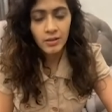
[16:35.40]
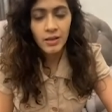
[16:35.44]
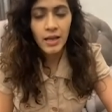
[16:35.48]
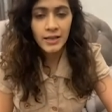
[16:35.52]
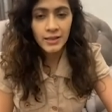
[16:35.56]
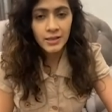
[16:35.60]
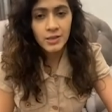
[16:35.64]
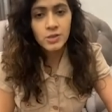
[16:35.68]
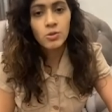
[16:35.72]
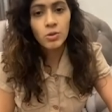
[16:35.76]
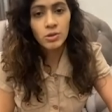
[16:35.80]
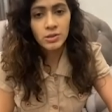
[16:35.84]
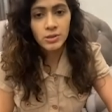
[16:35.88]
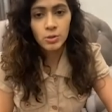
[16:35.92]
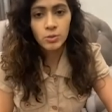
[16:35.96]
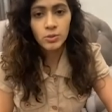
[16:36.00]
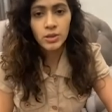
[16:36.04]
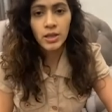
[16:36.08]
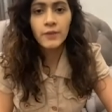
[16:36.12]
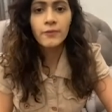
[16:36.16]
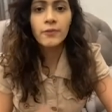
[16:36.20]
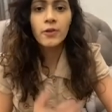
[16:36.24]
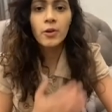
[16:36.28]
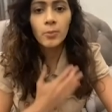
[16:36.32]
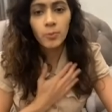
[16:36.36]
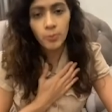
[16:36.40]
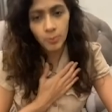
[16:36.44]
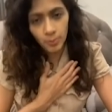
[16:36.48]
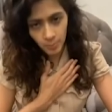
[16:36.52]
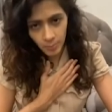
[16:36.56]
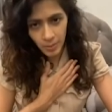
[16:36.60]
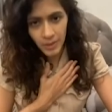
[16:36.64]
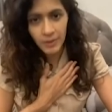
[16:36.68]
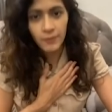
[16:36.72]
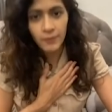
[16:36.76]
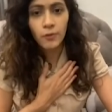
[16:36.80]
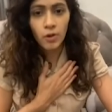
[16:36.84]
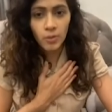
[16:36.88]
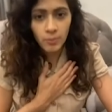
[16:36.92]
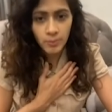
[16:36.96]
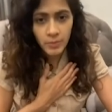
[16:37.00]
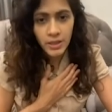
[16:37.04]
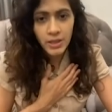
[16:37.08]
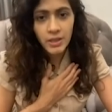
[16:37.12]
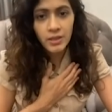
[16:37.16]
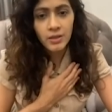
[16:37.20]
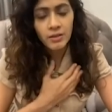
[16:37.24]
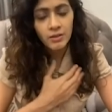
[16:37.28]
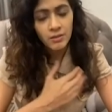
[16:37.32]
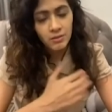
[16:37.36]
That is also there, but for
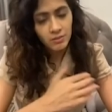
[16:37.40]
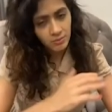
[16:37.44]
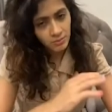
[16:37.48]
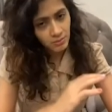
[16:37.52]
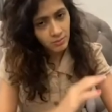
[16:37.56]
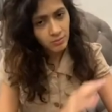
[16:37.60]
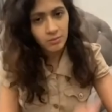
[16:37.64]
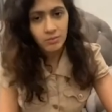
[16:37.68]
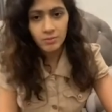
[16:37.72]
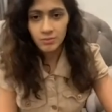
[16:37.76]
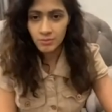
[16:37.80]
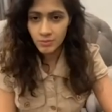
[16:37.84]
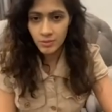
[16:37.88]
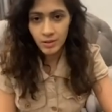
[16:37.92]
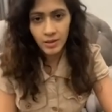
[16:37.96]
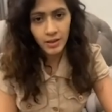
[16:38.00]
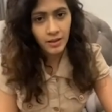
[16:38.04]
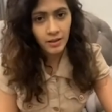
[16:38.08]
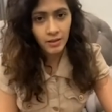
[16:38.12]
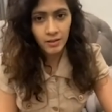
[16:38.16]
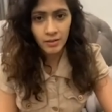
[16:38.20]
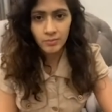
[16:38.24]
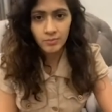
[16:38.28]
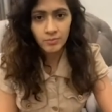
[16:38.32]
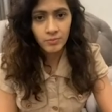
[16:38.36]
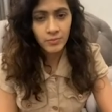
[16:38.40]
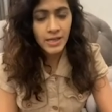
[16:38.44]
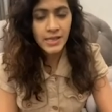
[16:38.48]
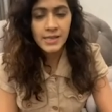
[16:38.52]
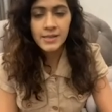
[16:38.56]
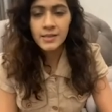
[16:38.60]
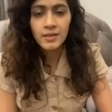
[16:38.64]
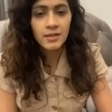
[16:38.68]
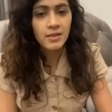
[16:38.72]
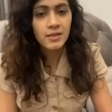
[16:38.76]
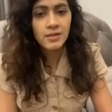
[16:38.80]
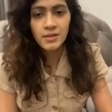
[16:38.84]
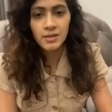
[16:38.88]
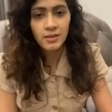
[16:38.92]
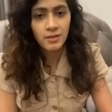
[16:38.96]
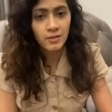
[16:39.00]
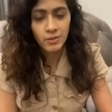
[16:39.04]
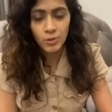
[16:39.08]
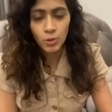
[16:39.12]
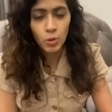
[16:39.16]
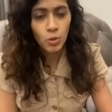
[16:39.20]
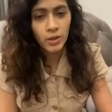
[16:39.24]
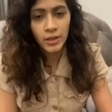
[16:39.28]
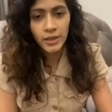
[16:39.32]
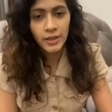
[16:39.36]
me, reason is
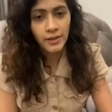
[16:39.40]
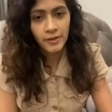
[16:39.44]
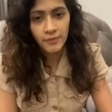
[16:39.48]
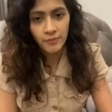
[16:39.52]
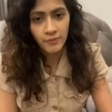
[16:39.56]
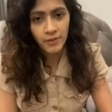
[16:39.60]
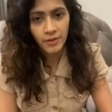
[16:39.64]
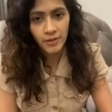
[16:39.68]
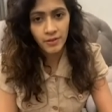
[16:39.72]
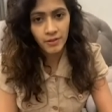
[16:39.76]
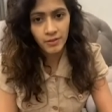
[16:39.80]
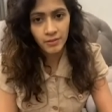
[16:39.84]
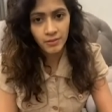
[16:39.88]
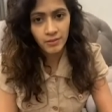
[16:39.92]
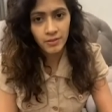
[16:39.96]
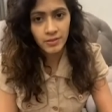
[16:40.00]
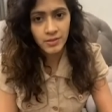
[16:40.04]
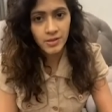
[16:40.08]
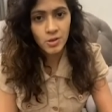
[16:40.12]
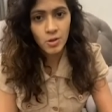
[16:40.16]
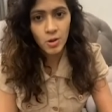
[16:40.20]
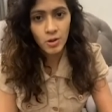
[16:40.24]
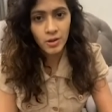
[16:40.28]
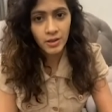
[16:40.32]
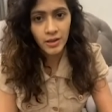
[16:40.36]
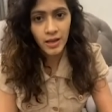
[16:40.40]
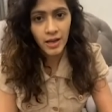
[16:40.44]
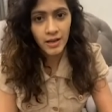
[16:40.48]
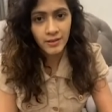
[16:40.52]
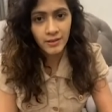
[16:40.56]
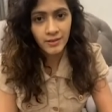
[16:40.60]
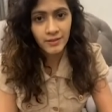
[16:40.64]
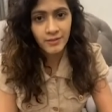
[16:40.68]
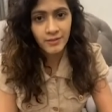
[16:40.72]
totally different. It's not that.